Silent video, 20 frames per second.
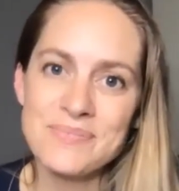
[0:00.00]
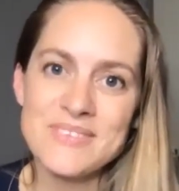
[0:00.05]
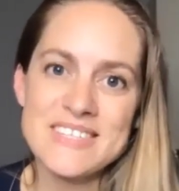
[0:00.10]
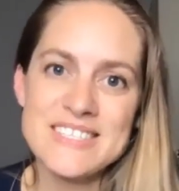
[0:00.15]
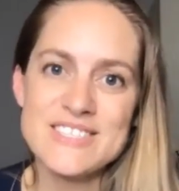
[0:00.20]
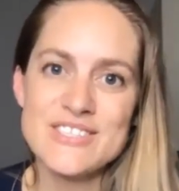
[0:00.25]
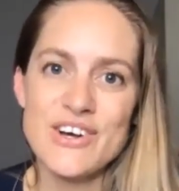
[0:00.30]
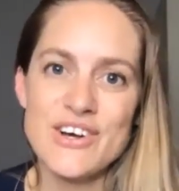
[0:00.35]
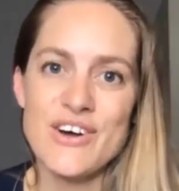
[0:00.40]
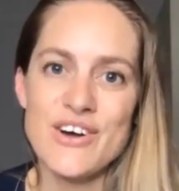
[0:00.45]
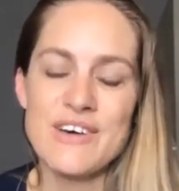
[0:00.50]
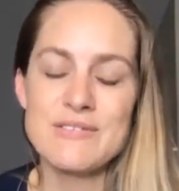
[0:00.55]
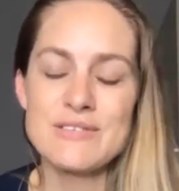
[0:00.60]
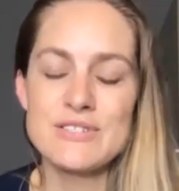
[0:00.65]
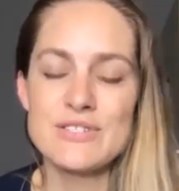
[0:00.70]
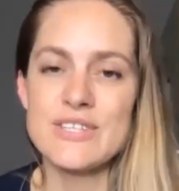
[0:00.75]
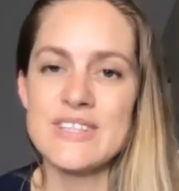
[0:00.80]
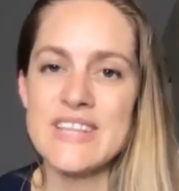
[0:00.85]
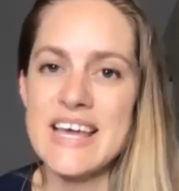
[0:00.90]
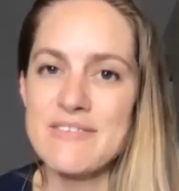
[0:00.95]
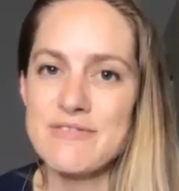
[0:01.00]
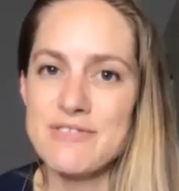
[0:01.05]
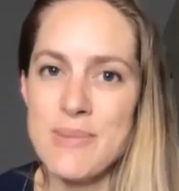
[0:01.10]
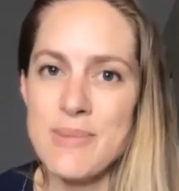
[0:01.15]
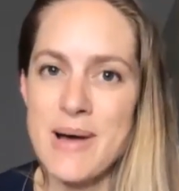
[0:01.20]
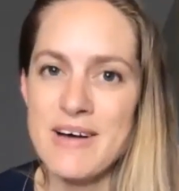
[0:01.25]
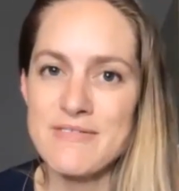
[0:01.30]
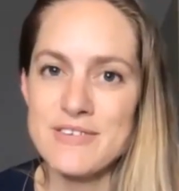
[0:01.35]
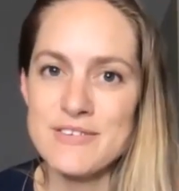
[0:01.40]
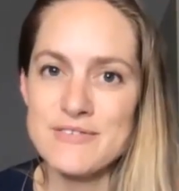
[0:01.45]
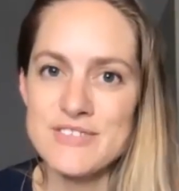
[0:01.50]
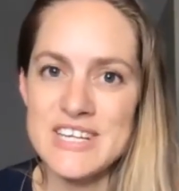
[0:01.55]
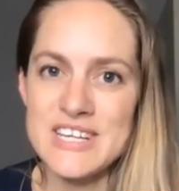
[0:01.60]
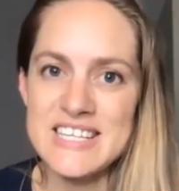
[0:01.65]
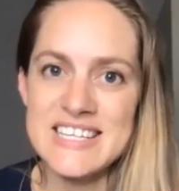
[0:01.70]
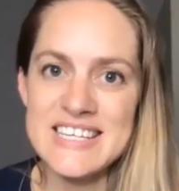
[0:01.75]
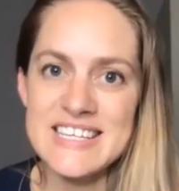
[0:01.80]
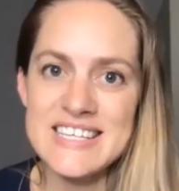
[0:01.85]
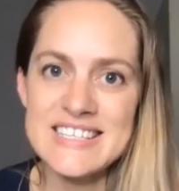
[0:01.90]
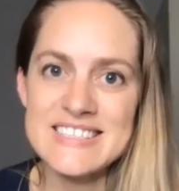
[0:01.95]
So I was doing that for about 15
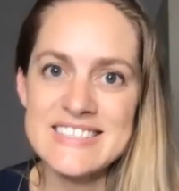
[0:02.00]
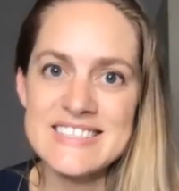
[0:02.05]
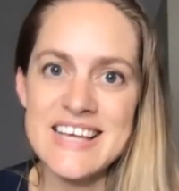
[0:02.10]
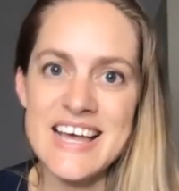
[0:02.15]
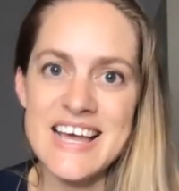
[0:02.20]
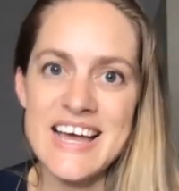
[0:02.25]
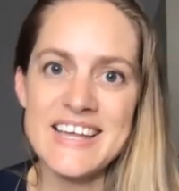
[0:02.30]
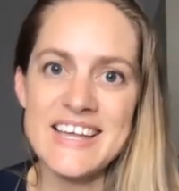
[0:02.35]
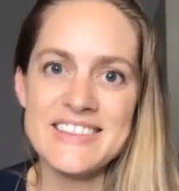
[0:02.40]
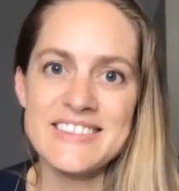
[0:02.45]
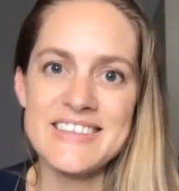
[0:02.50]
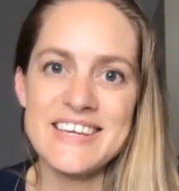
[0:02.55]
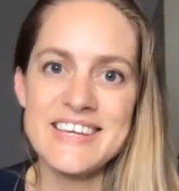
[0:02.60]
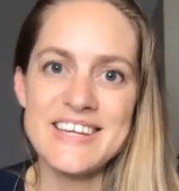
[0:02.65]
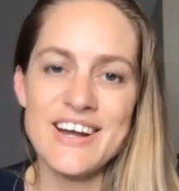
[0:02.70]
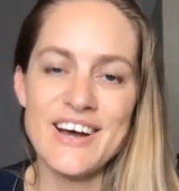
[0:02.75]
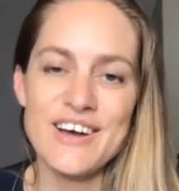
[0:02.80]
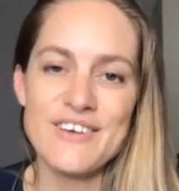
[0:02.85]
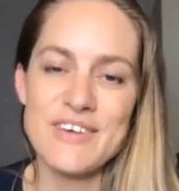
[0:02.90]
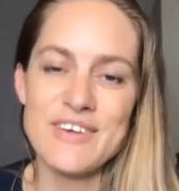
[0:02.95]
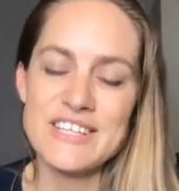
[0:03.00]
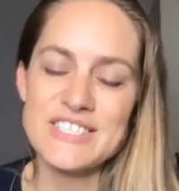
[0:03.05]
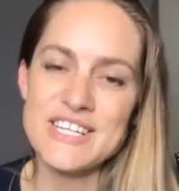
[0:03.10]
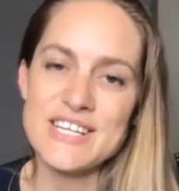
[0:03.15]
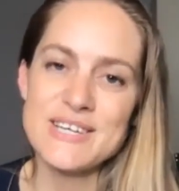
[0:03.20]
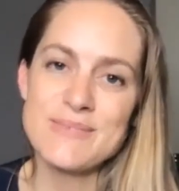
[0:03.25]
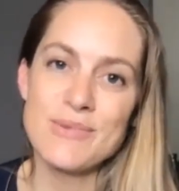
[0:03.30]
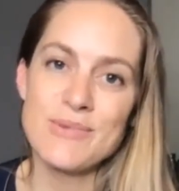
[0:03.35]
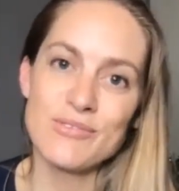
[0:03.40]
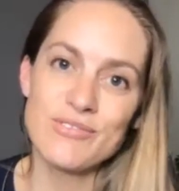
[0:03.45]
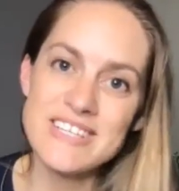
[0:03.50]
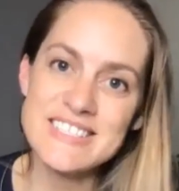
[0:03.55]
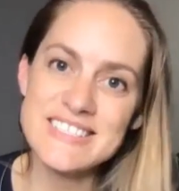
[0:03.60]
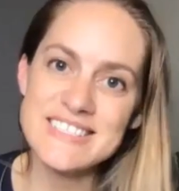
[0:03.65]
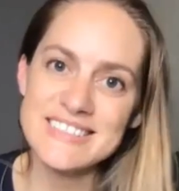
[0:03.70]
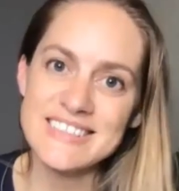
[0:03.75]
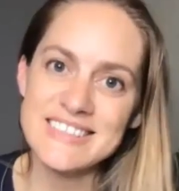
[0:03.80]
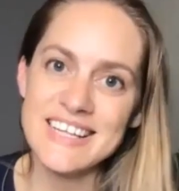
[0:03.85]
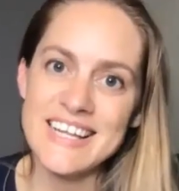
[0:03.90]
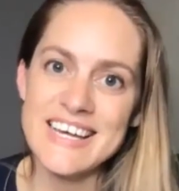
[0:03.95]
years, and then I've actually more
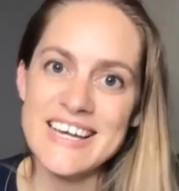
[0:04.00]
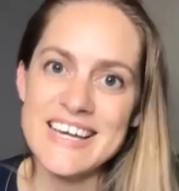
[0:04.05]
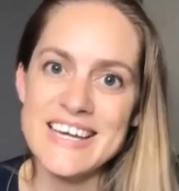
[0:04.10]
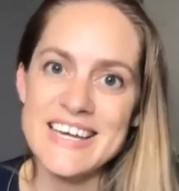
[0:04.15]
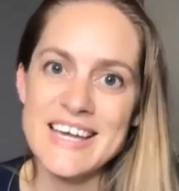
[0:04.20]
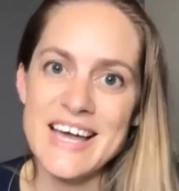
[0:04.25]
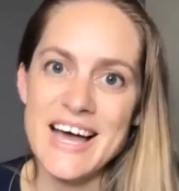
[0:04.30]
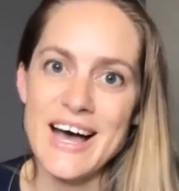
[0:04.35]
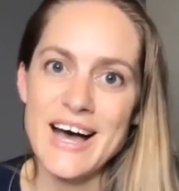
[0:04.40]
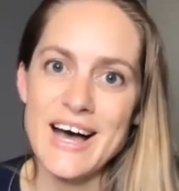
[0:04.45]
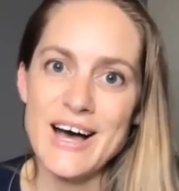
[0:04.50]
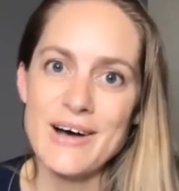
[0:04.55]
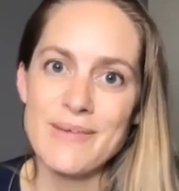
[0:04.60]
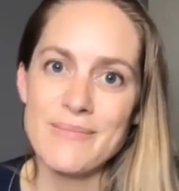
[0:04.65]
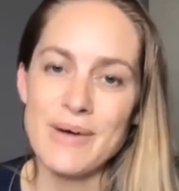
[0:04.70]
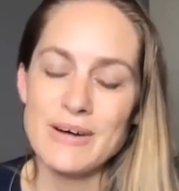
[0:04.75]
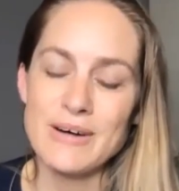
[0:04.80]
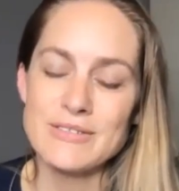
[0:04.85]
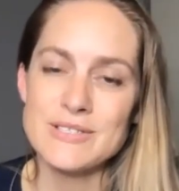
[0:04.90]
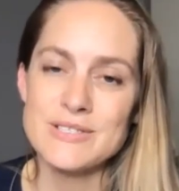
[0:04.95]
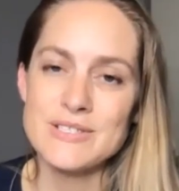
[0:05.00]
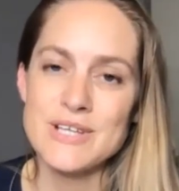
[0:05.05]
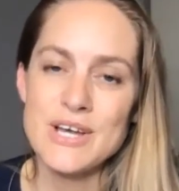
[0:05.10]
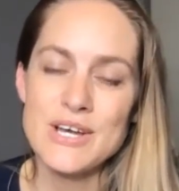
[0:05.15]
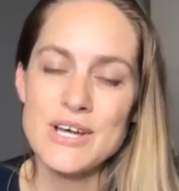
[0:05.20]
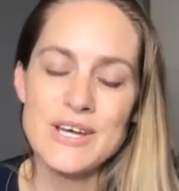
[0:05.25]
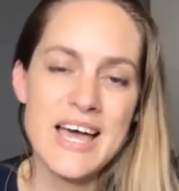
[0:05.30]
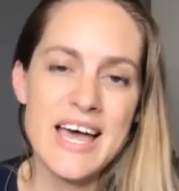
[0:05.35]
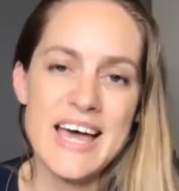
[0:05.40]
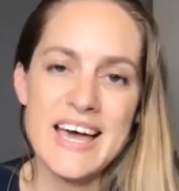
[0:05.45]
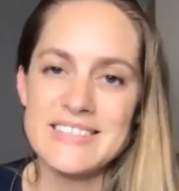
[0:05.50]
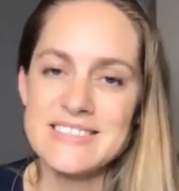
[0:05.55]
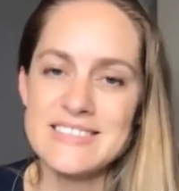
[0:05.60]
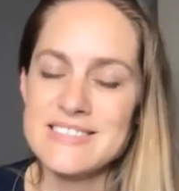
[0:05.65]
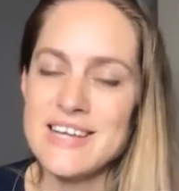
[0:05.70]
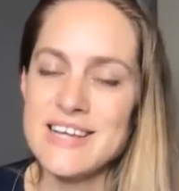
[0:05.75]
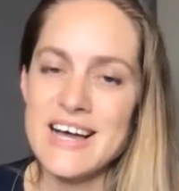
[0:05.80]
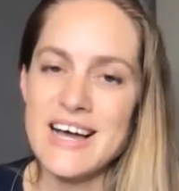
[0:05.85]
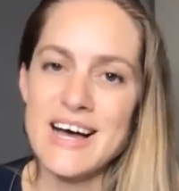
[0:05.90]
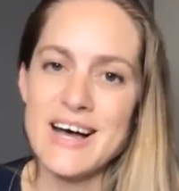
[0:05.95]
recently had
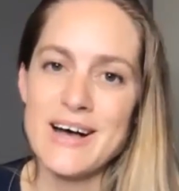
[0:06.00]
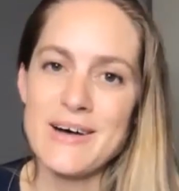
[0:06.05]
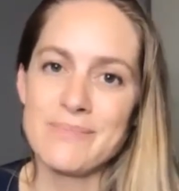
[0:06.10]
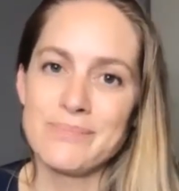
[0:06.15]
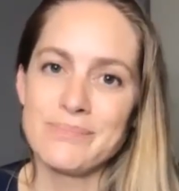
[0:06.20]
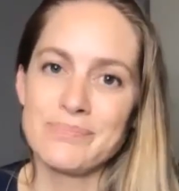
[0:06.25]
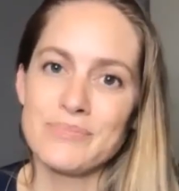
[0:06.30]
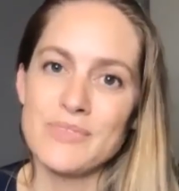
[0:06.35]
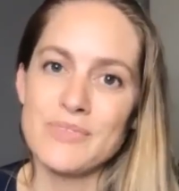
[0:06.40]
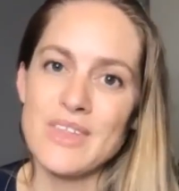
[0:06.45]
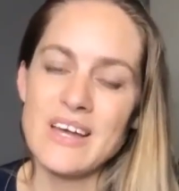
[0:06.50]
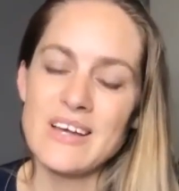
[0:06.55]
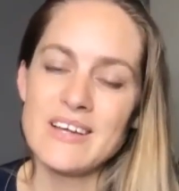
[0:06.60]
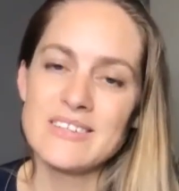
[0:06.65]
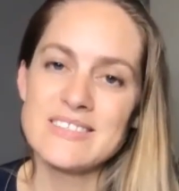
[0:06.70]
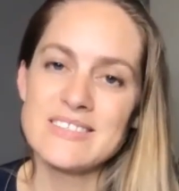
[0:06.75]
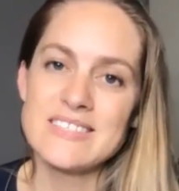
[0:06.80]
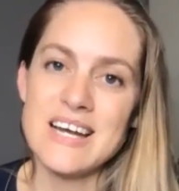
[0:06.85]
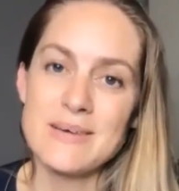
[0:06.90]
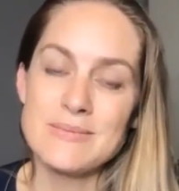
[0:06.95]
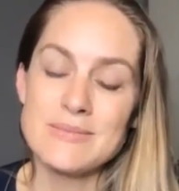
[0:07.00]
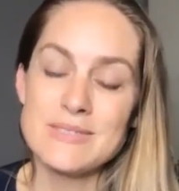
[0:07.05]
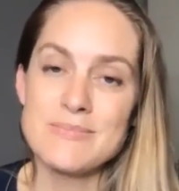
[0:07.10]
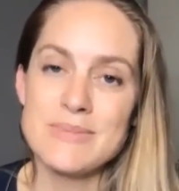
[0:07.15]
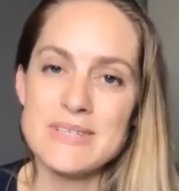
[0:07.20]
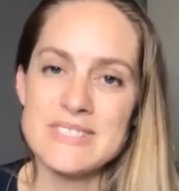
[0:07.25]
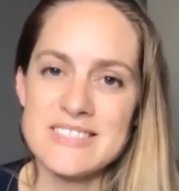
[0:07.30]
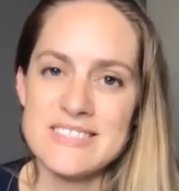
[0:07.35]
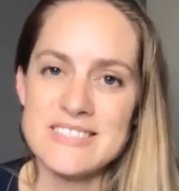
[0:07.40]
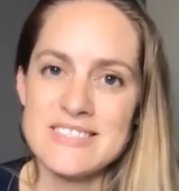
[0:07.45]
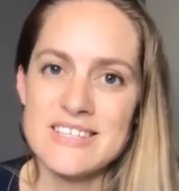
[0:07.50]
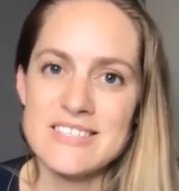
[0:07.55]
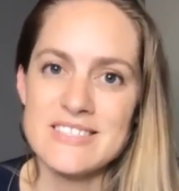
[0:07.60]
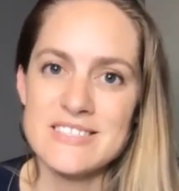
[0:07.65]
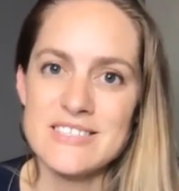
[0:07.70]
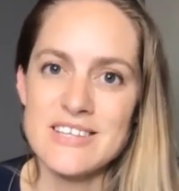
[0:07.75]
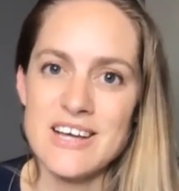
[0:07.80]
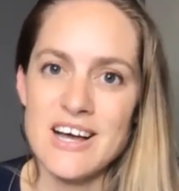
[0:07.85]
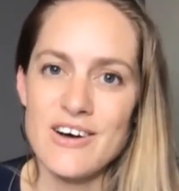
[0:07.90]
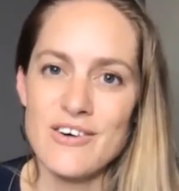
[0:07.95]
set up some
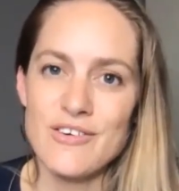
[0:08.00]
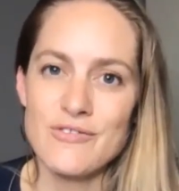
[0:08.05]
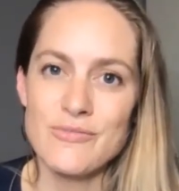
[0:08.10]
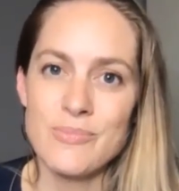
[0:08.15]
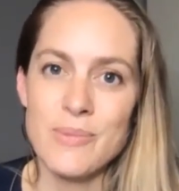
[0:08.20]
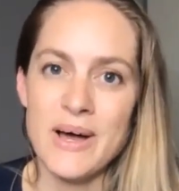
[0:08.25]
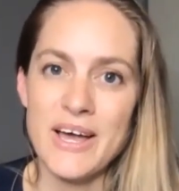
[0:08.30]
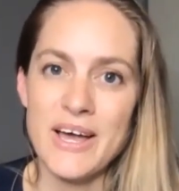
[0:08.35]
businesses of my